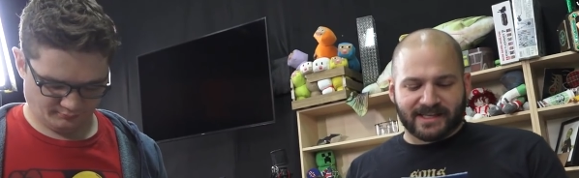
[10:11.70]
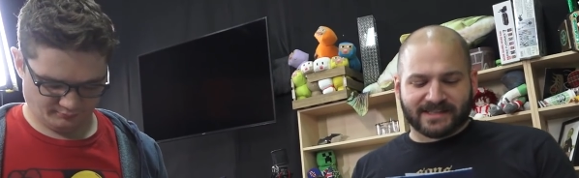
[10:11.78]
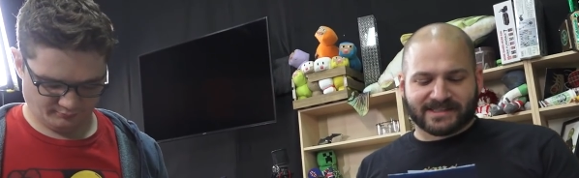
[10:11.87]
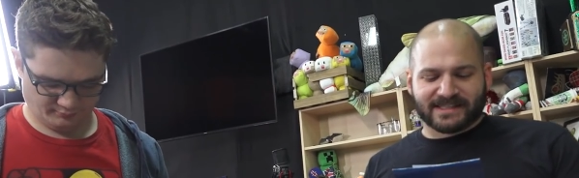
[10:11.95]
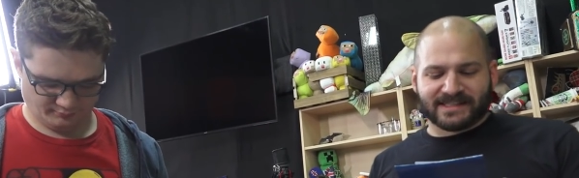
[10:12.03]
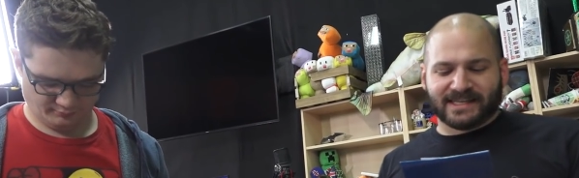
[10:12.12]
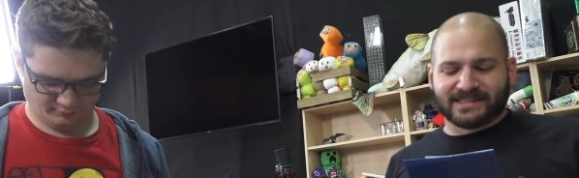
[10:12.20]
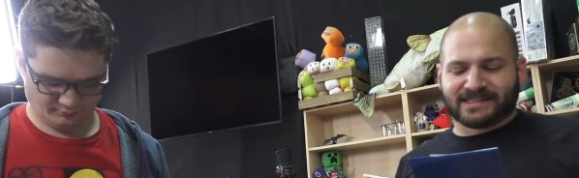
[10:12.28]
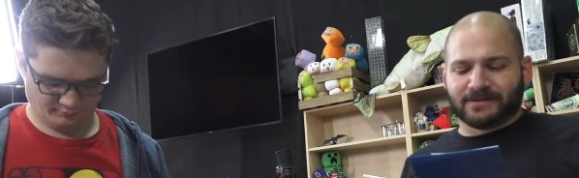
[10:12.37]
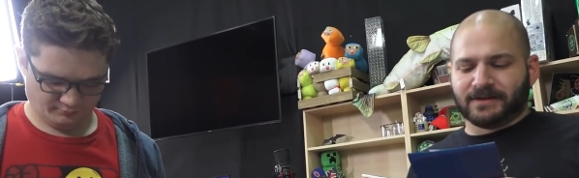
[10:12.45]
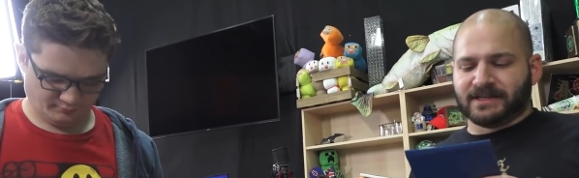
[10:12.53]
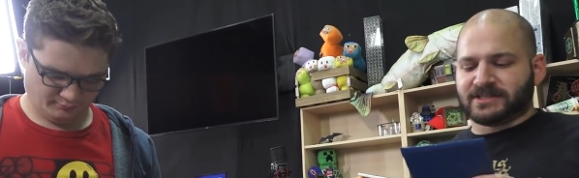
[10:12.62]
Speaker 1: this in case
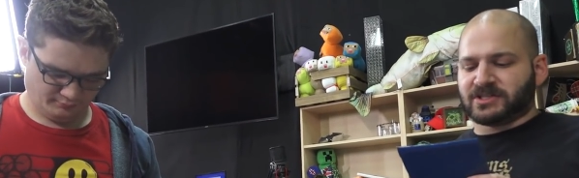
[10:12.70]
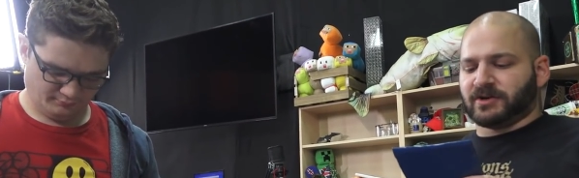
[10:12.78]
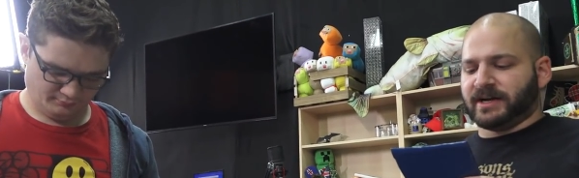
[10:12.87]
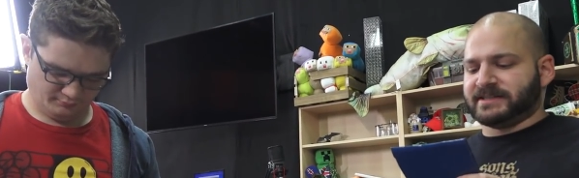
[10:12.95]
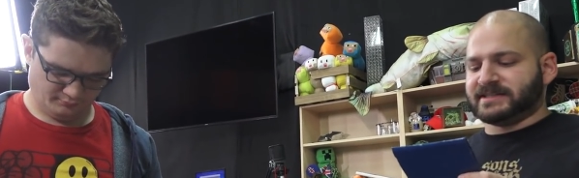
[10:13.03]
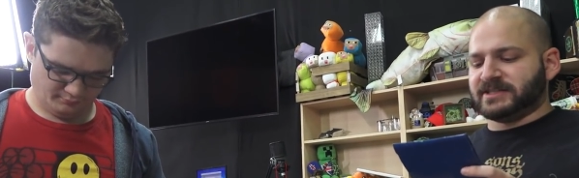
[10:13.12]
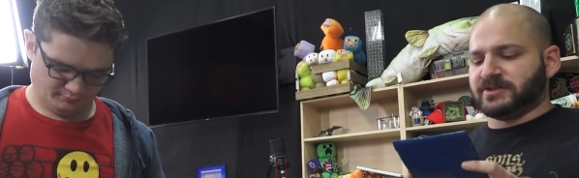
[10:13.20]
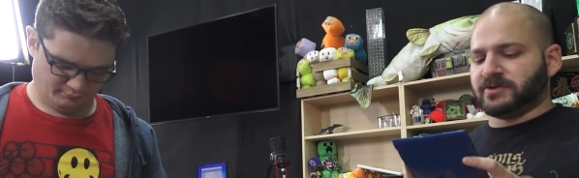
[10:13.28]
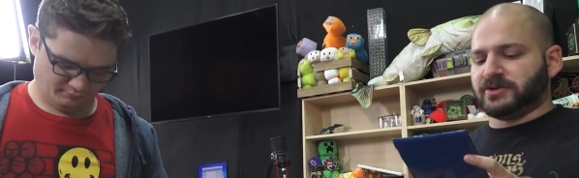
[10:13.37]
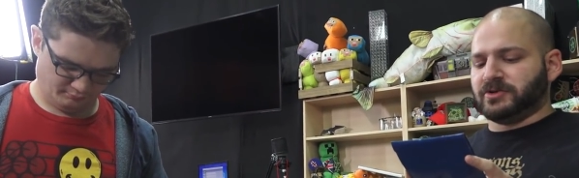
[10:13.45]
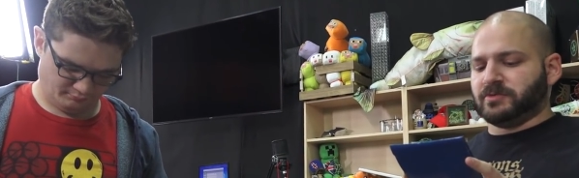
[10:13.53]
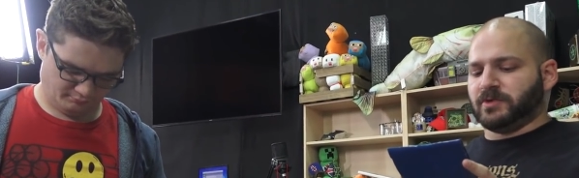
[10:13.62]
someone gets crazy
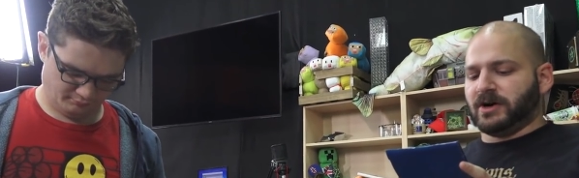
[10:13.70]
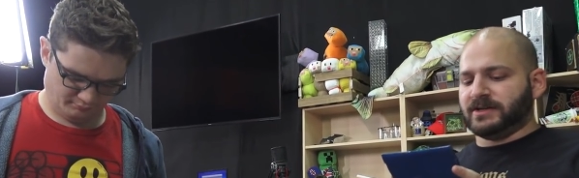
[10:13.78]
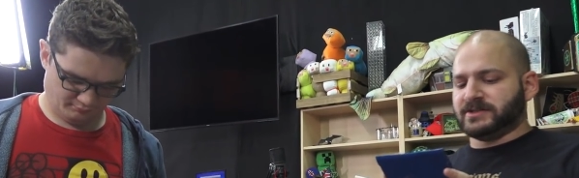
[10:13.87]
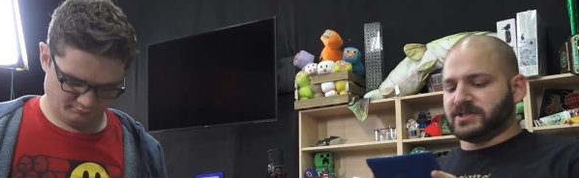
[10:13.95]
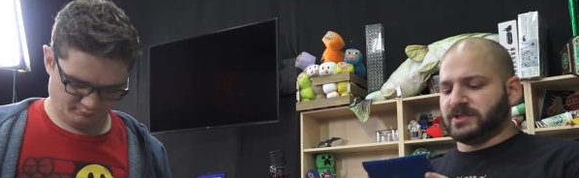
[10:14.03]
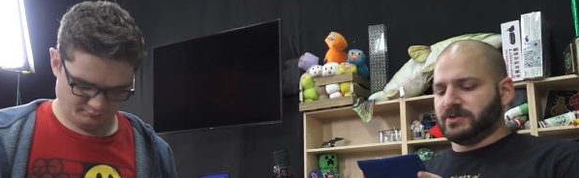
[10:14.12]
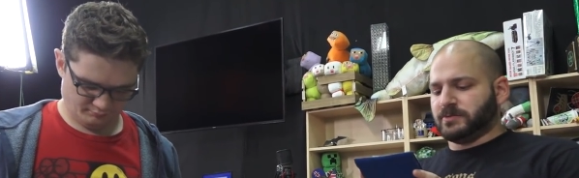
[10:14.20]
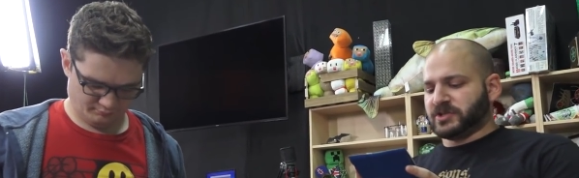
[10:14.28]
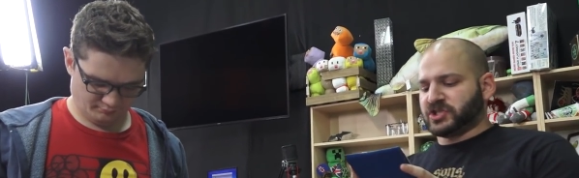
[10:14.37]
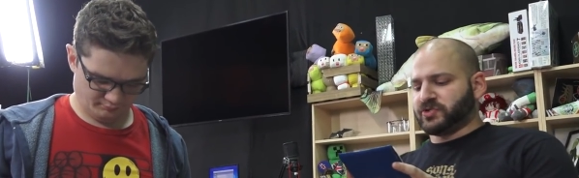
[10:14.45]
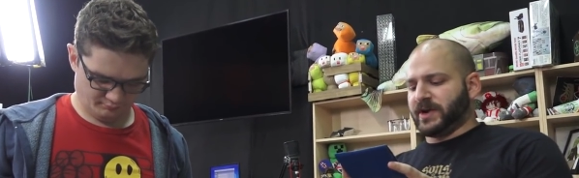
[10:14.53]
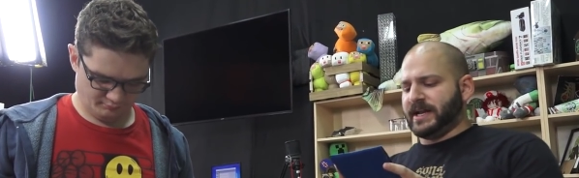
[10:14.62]
or you want to
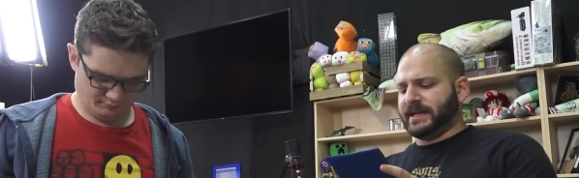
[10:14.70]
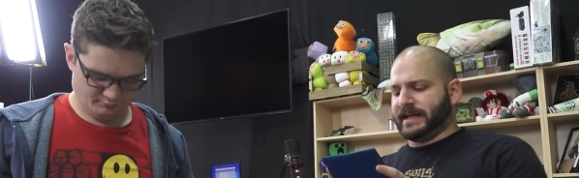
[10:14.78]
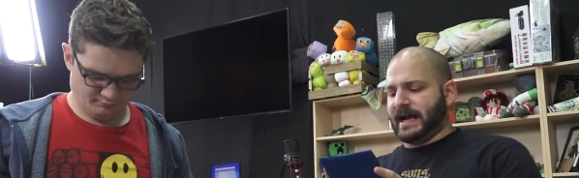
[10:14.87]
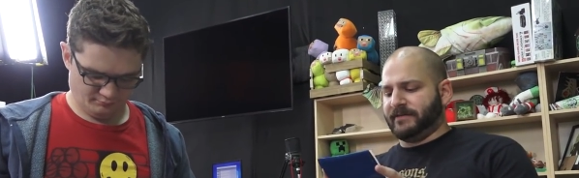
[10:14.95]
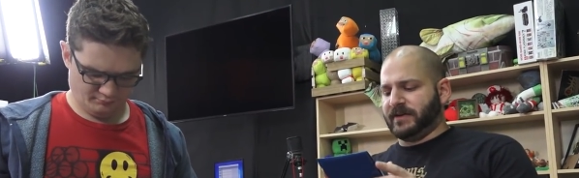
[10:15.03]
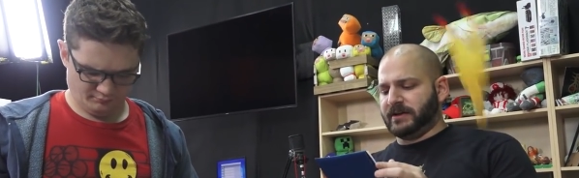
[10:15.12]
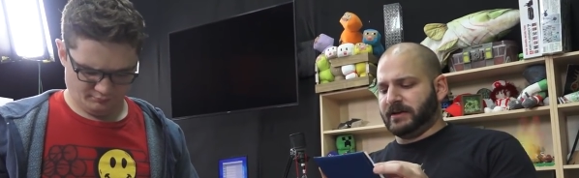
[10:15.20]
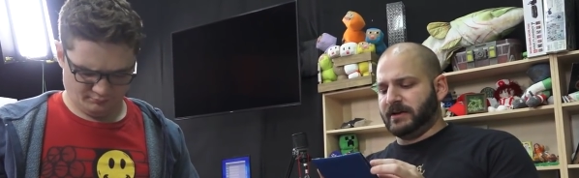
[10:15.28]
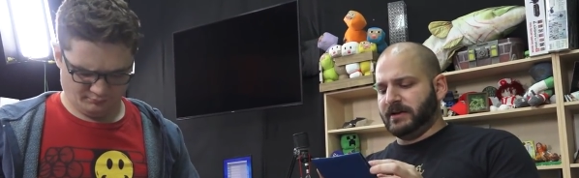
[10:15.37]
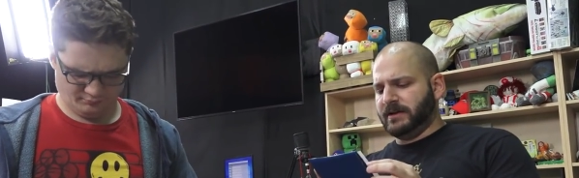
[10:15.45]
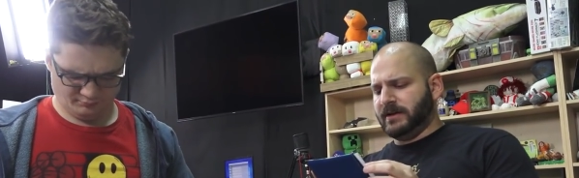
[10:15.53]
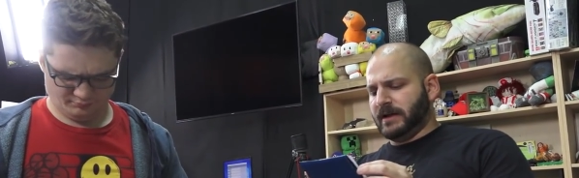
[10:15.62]
restrain Gavin
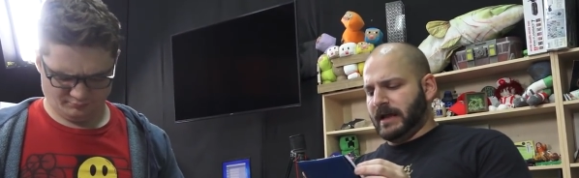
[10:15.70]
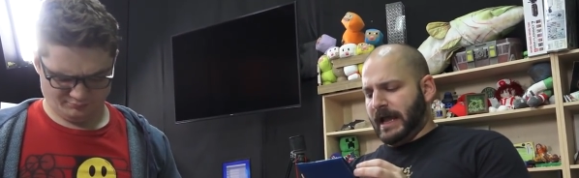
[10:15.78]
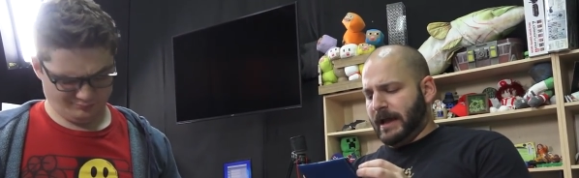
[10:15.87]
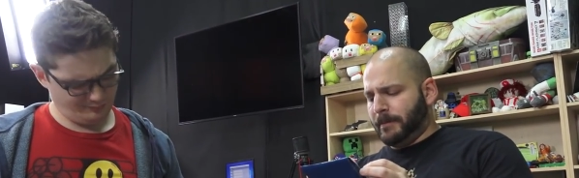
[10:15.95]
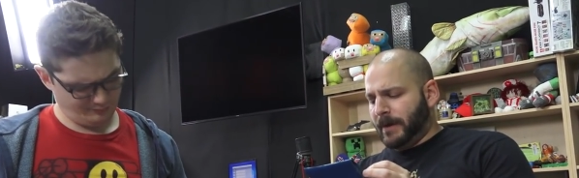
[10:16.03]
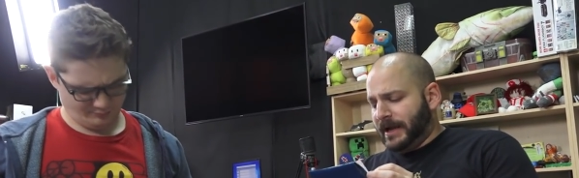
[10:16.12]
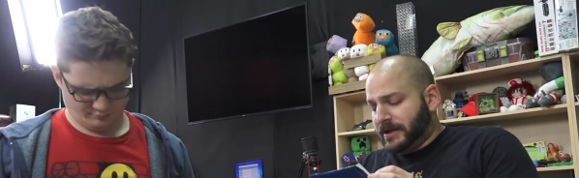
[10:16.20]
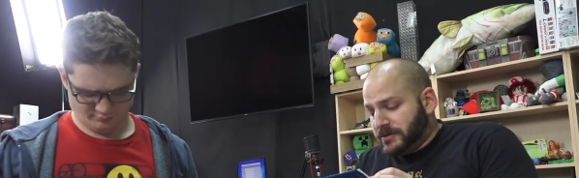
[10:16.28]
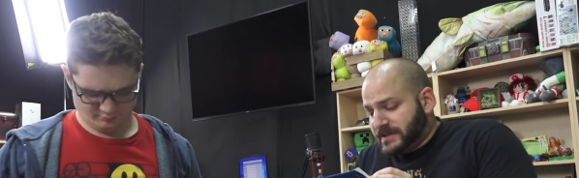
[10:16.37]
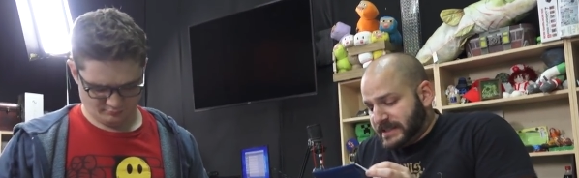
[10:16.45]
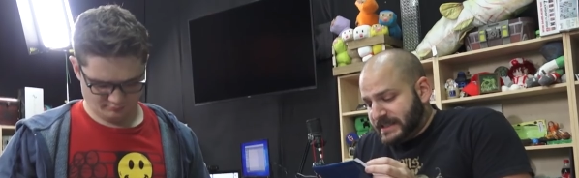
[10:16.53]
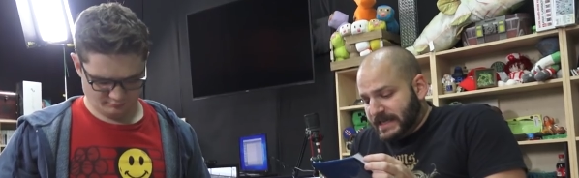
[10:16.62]
and Michael
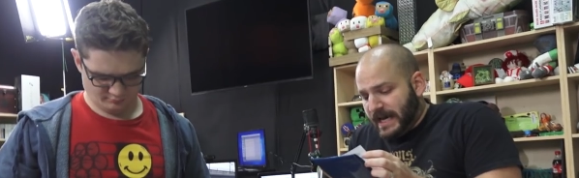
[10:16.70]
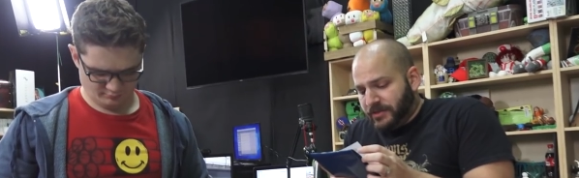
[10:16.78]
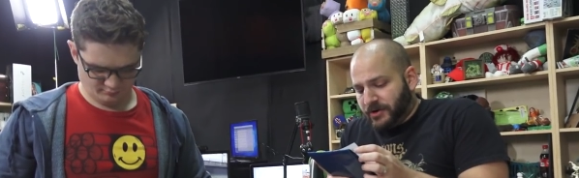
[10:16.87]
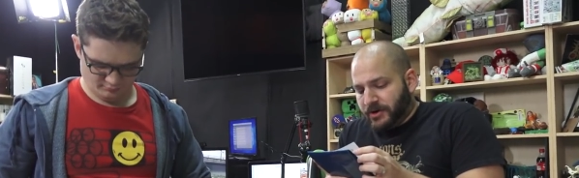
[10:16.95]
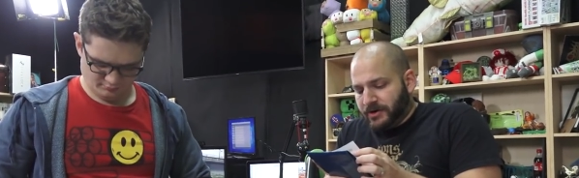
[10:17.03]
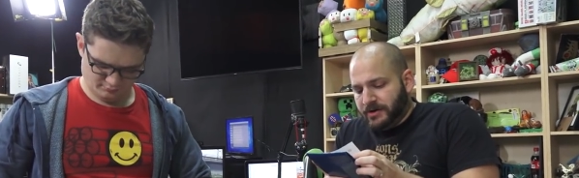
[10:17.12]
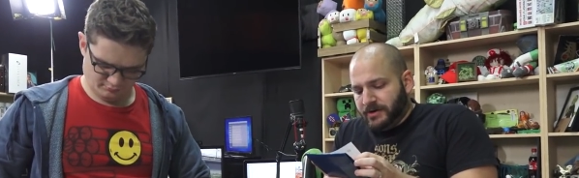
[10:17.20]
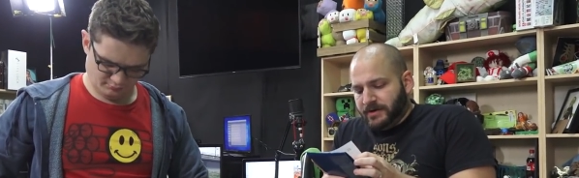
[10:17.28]
together.